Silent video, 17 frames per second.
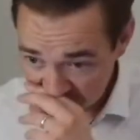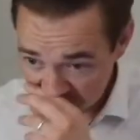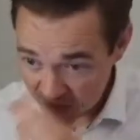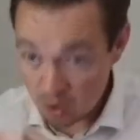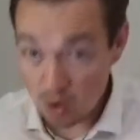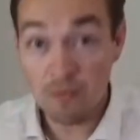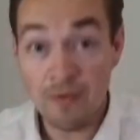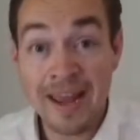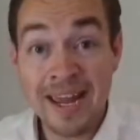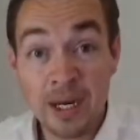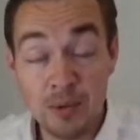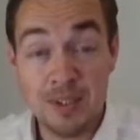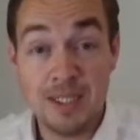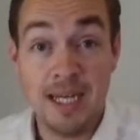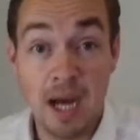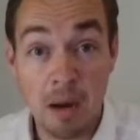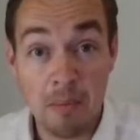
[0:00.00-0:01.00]
of
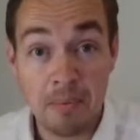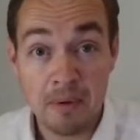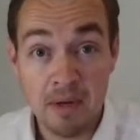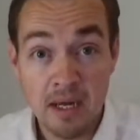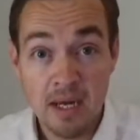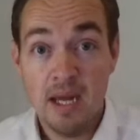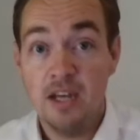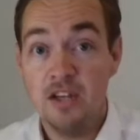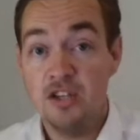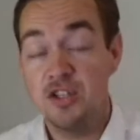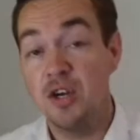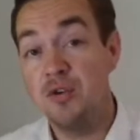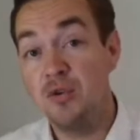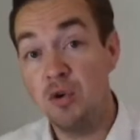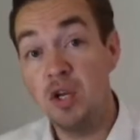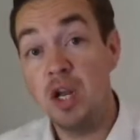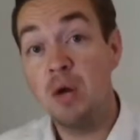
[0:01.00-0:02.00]
equity up, so
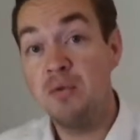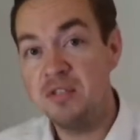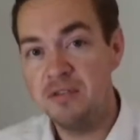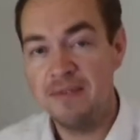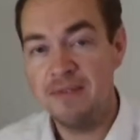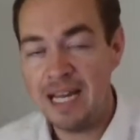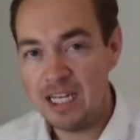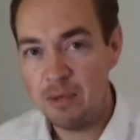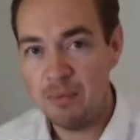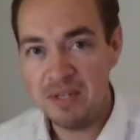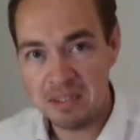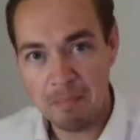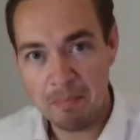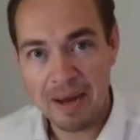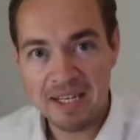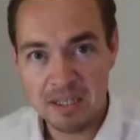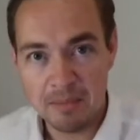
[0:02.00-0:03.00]
your loan to value is a
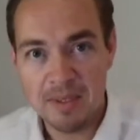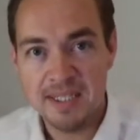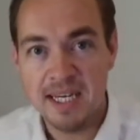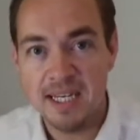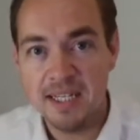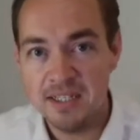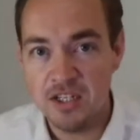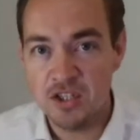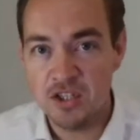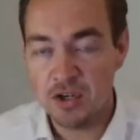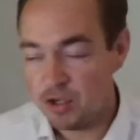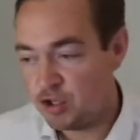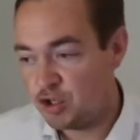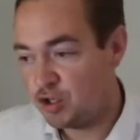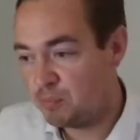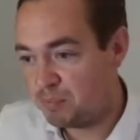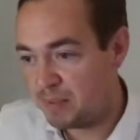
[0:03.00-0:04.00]
better percentage. So you
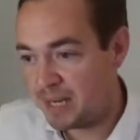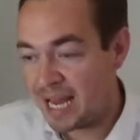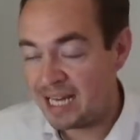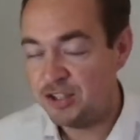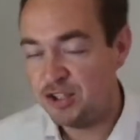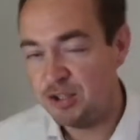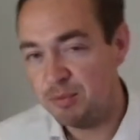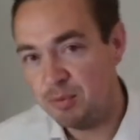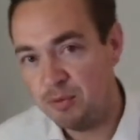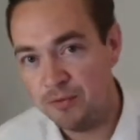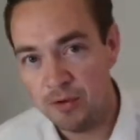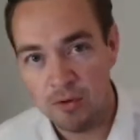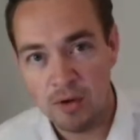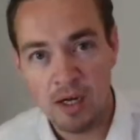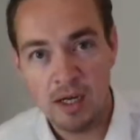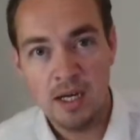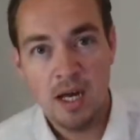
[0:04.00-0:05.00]
should be eligible
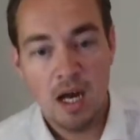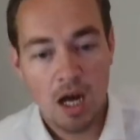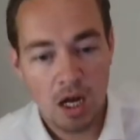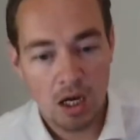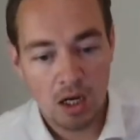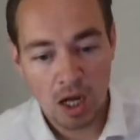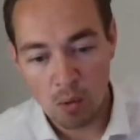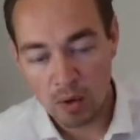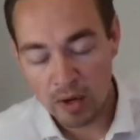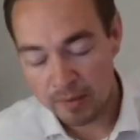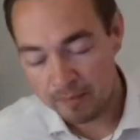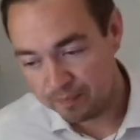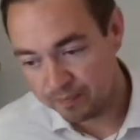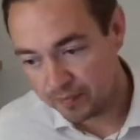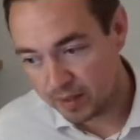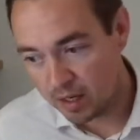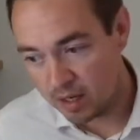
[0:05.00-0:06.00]
for a lower
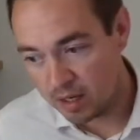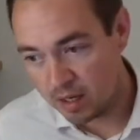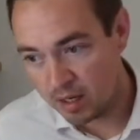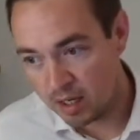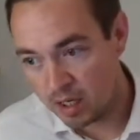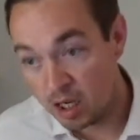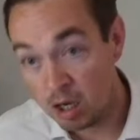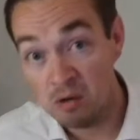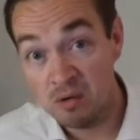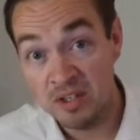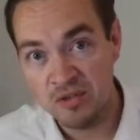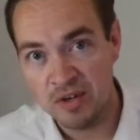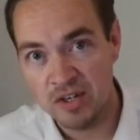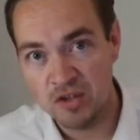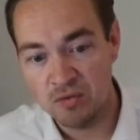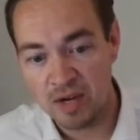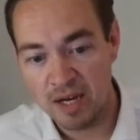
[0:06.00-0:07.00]

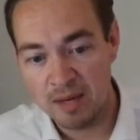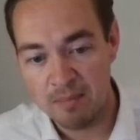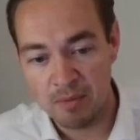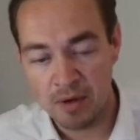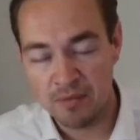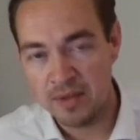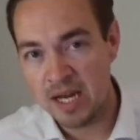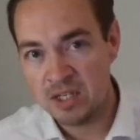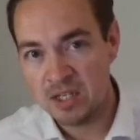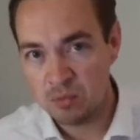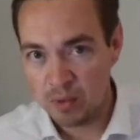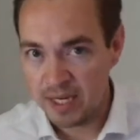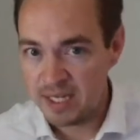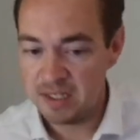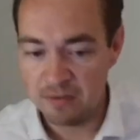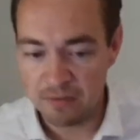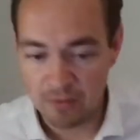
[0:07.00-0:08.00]
interest rate. But that's what his
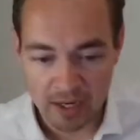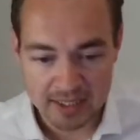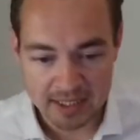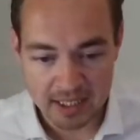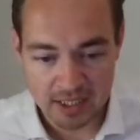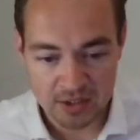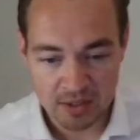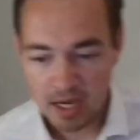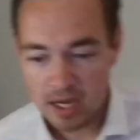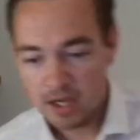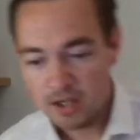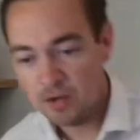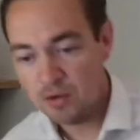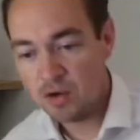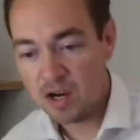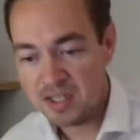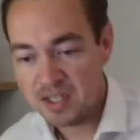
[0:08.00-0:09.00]
advice is. You
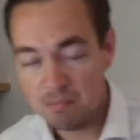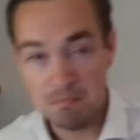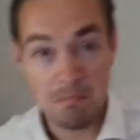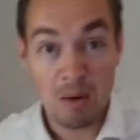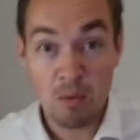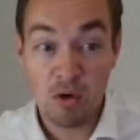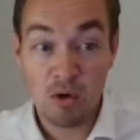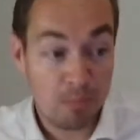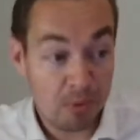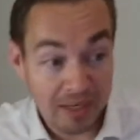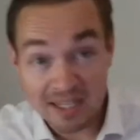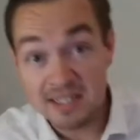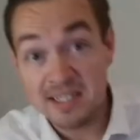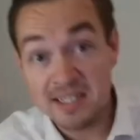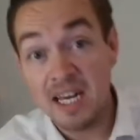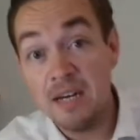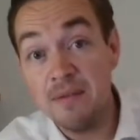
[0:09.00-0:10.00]
guys may want to put it in a
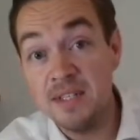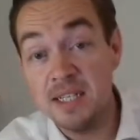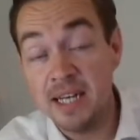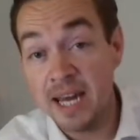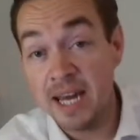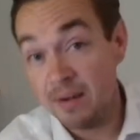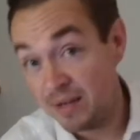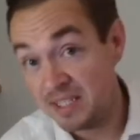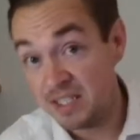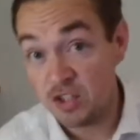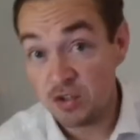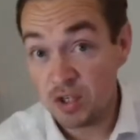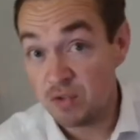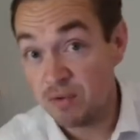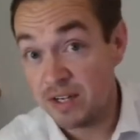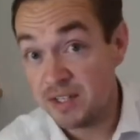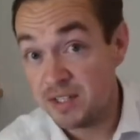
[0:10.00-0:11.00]
savings account as interest
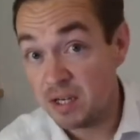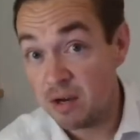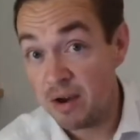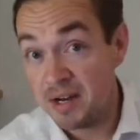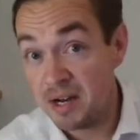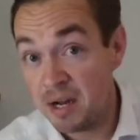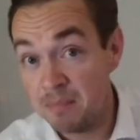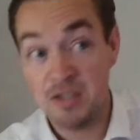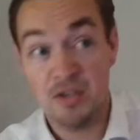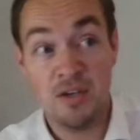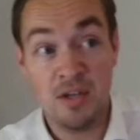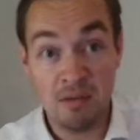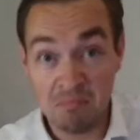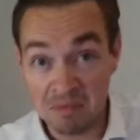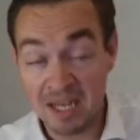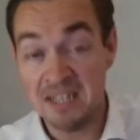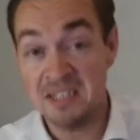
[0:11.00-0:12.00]
rates are going up, so you
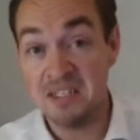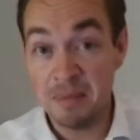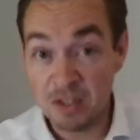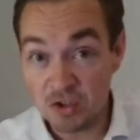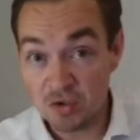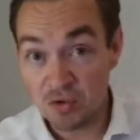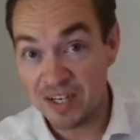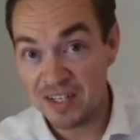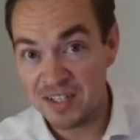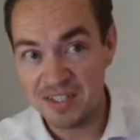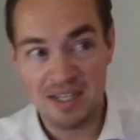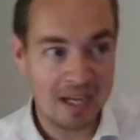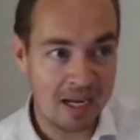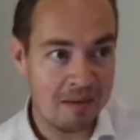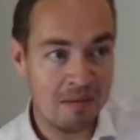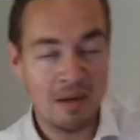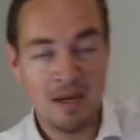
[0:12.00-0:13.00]
get some interest and
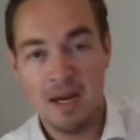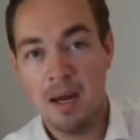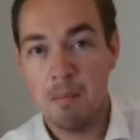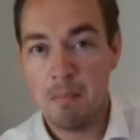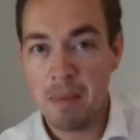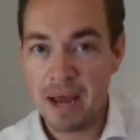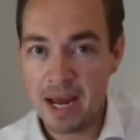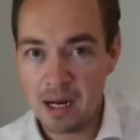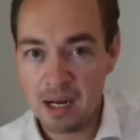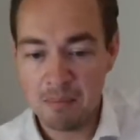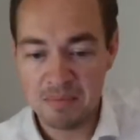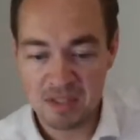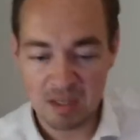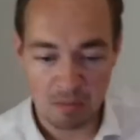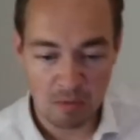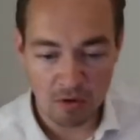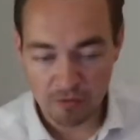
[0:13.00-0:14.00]
then pay a lump
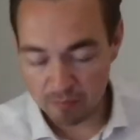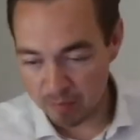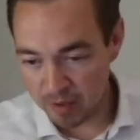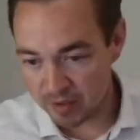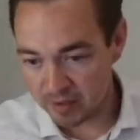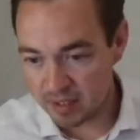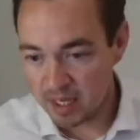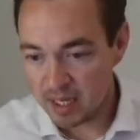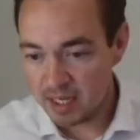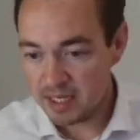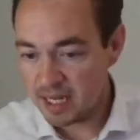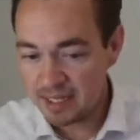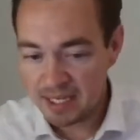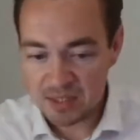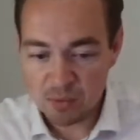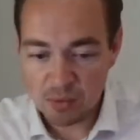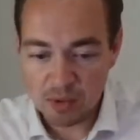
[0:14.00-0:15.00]
sum off. But yeah,
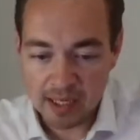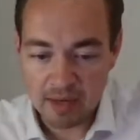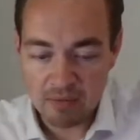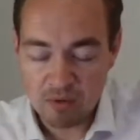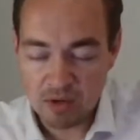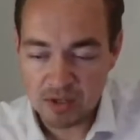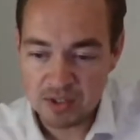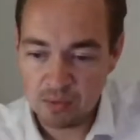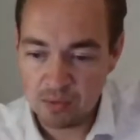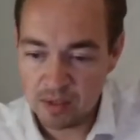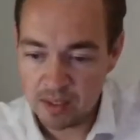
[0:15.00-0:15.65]
that's what Glenn Russell